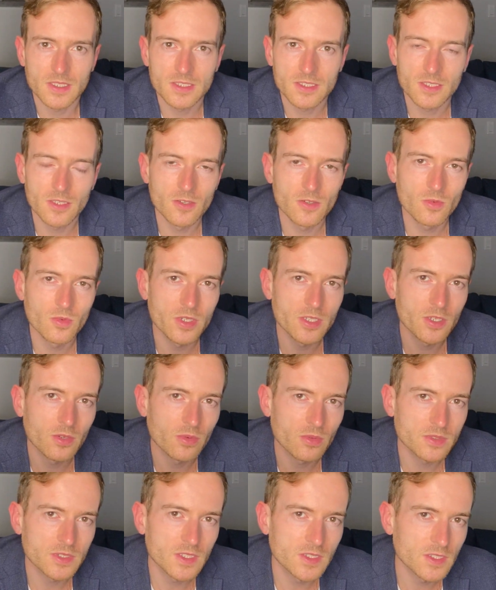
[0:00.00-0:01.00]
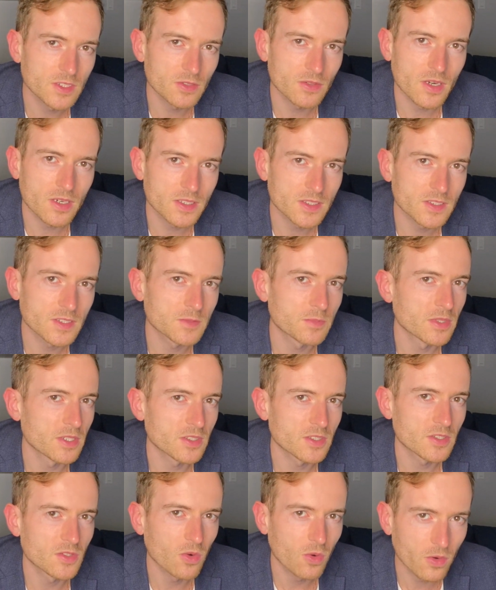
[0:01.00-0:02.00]
And so when you since Uranus has been
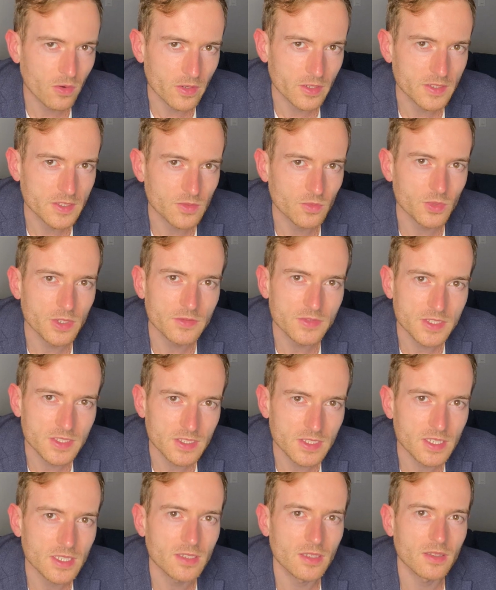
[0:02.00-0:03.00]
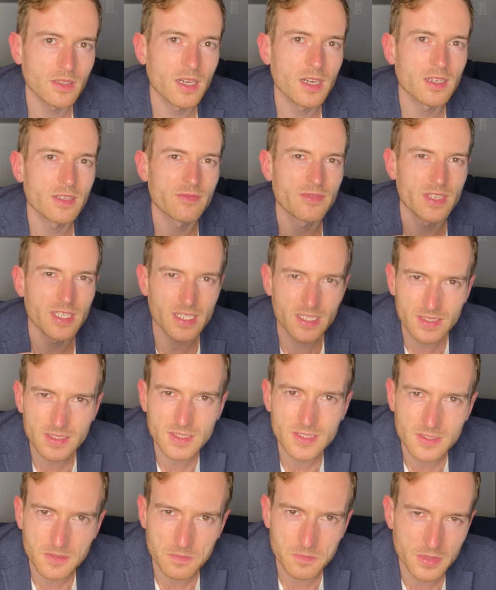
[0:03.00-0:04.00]
in Taurus, we've seen a lot of
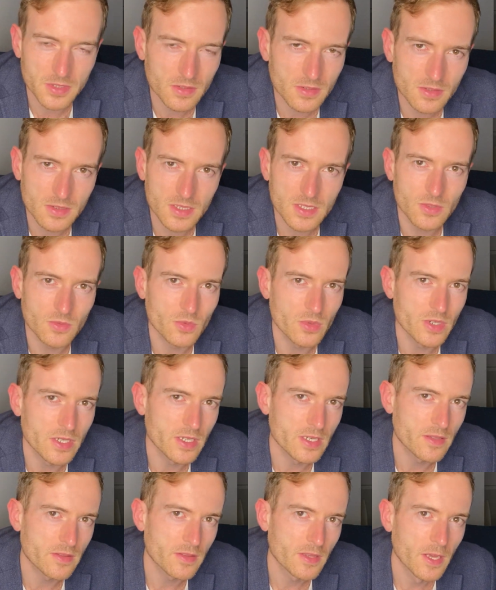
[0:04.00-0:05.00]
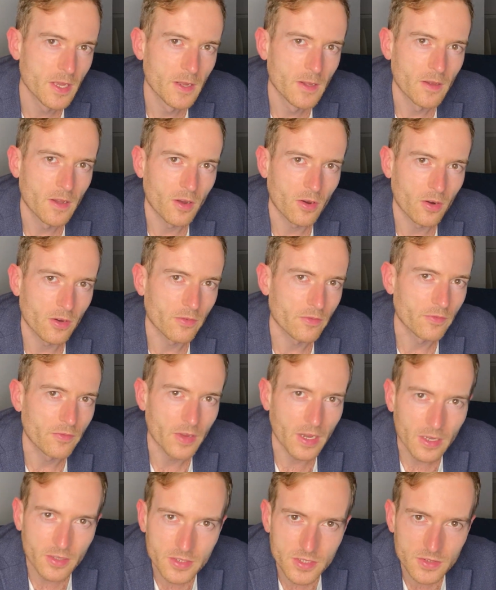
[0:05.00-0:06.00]
instability with our
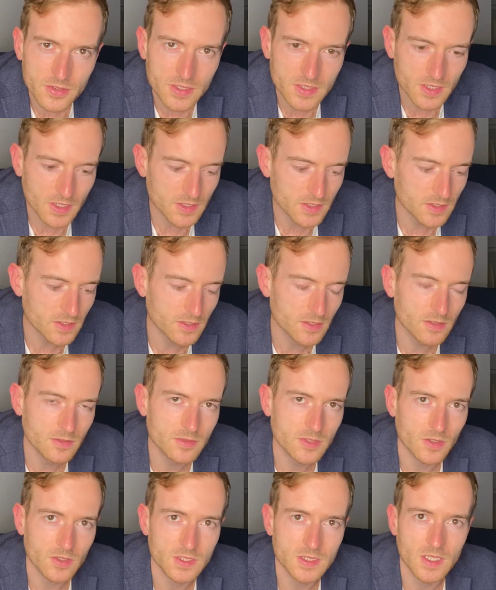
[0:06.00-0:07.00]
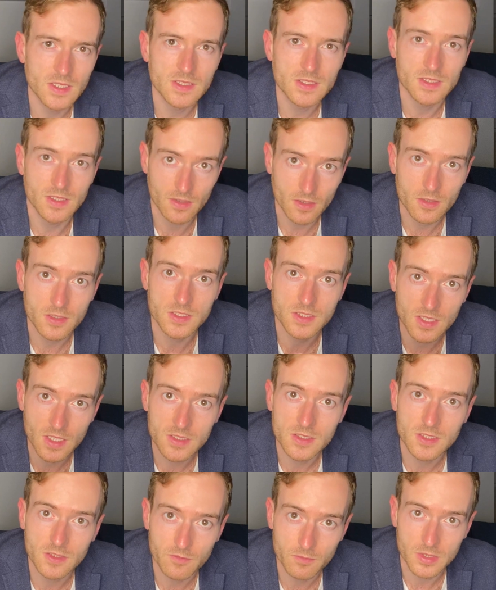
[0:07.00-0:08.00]
value systems, our sense our
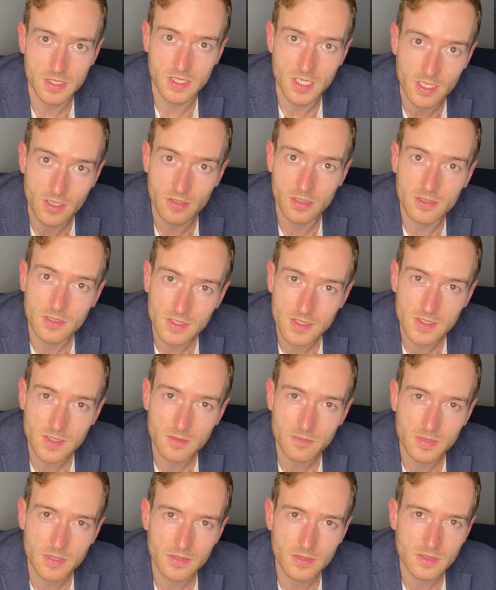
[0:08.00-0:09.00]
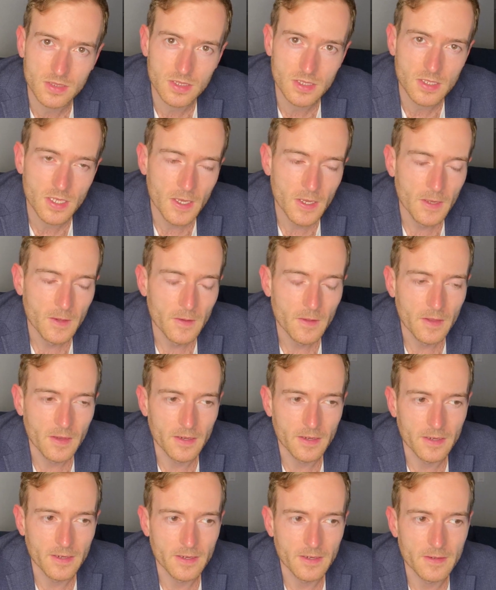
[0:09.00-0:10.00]
sense of material stability,
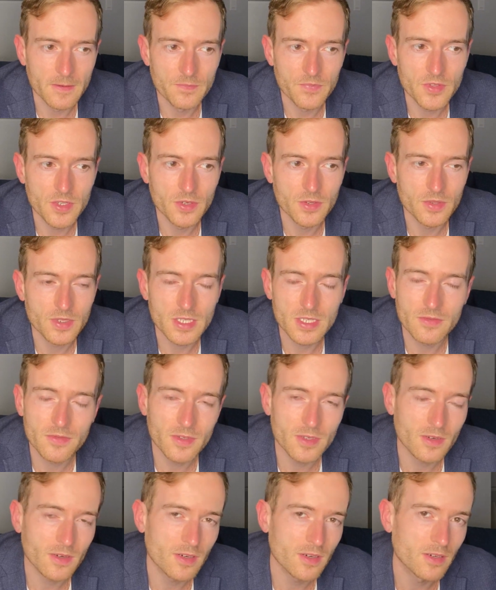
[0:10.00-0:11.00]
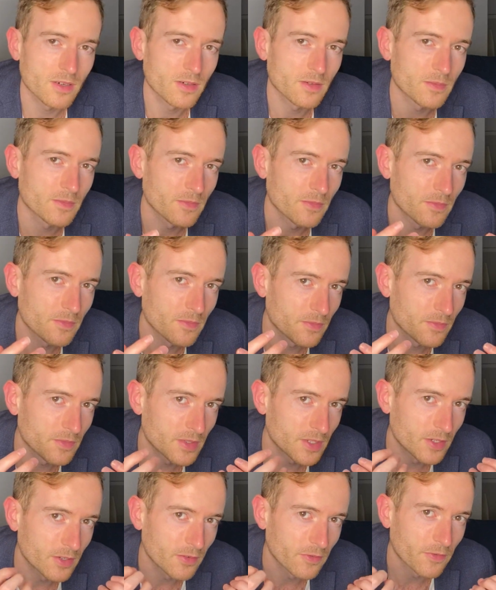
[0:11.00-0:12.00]
uh, you know, even our
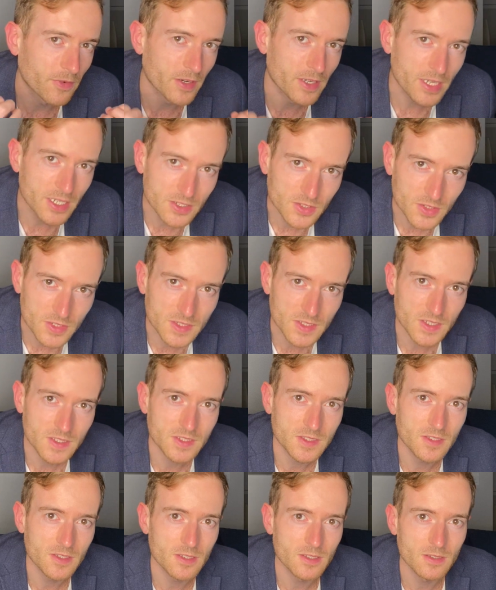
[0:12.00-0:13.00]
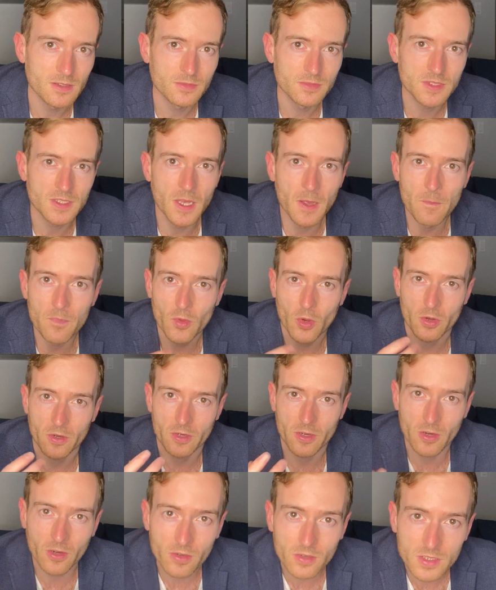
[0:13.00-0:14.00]
you know financial systems, our
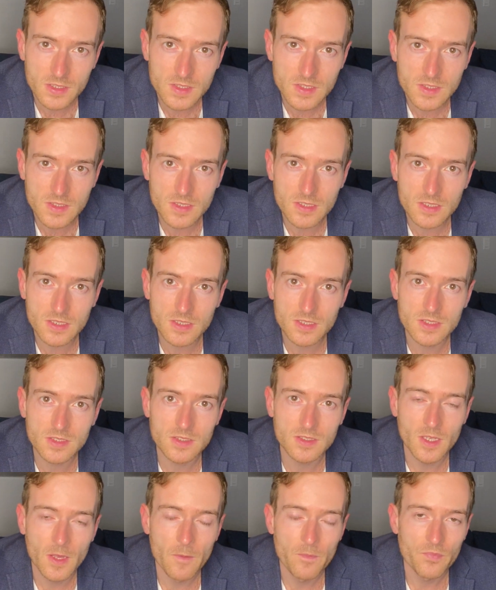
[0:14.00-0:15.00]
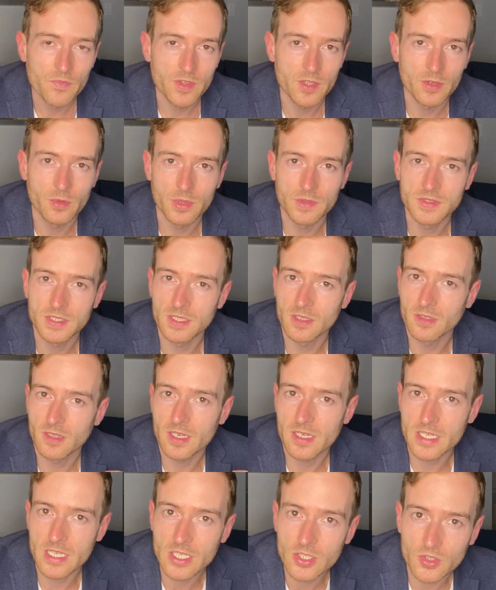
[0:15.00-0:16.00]
currencies. You know, we've seen a
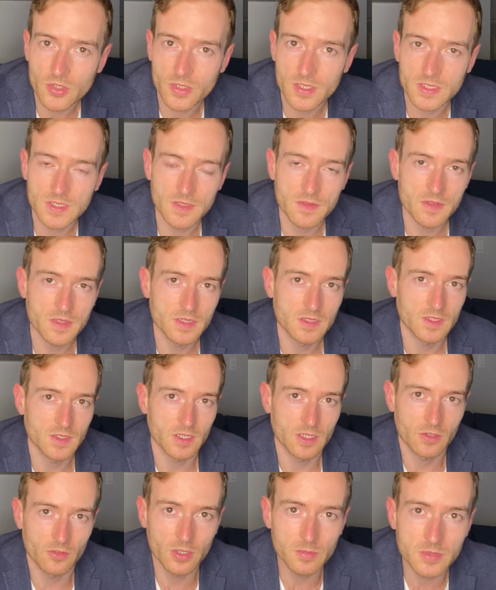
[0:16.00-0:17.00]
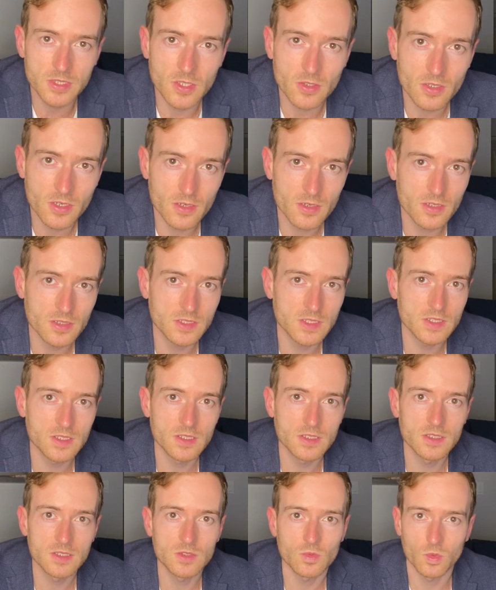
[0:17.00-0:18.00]
lot of interest in things like
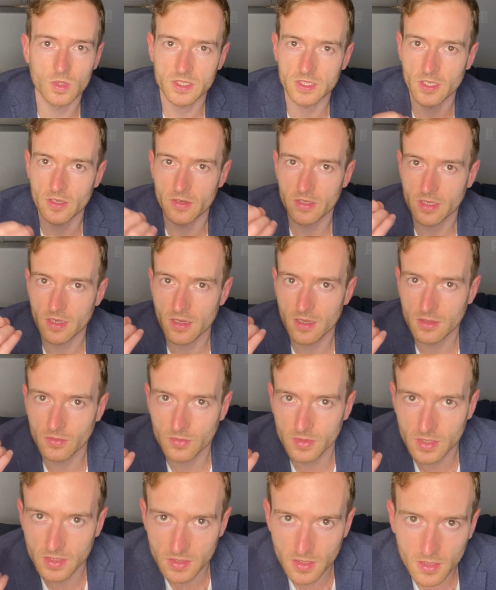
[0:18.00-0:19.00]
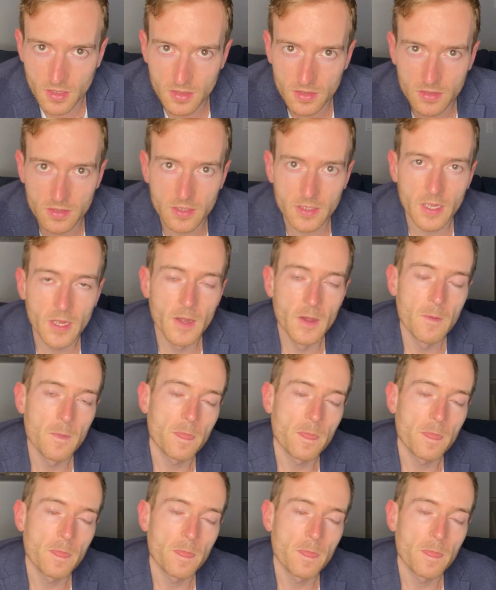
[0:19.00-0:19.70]
cryptocurrencies, what's going on with the dollar.